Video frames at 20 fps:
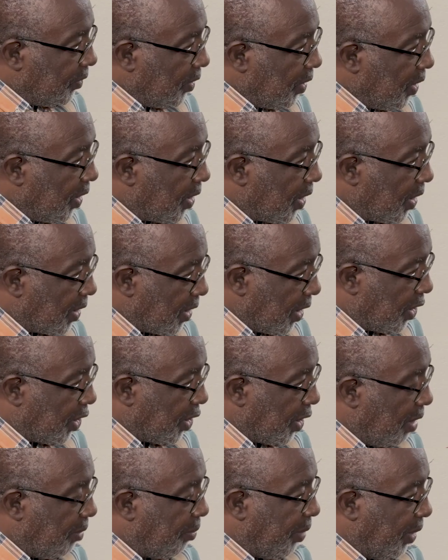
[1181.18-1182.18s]
which is the
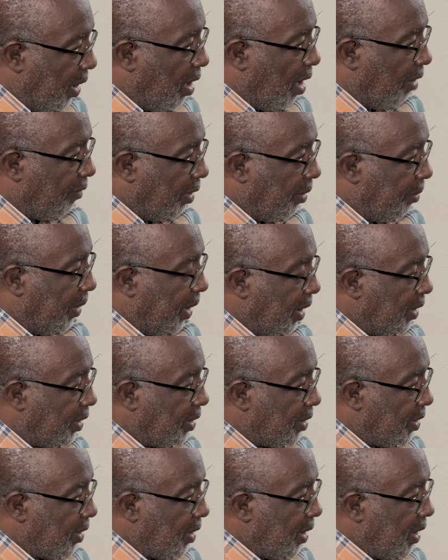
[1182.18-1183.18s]
JLP
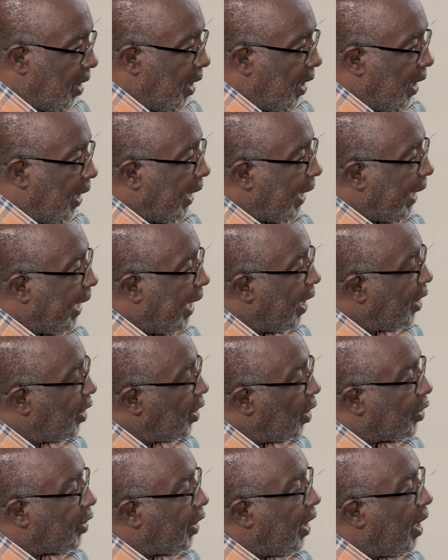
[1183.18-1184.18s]
government, care
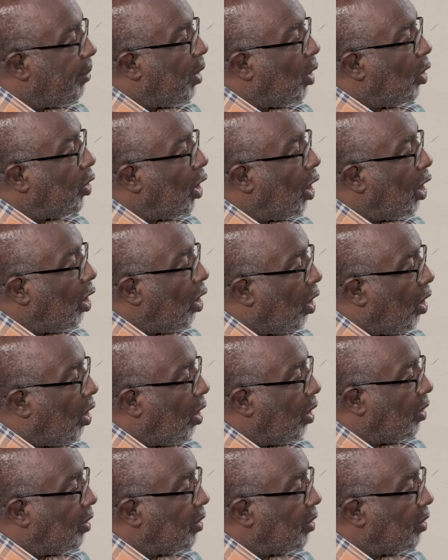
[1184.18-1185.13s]
nothing about the law.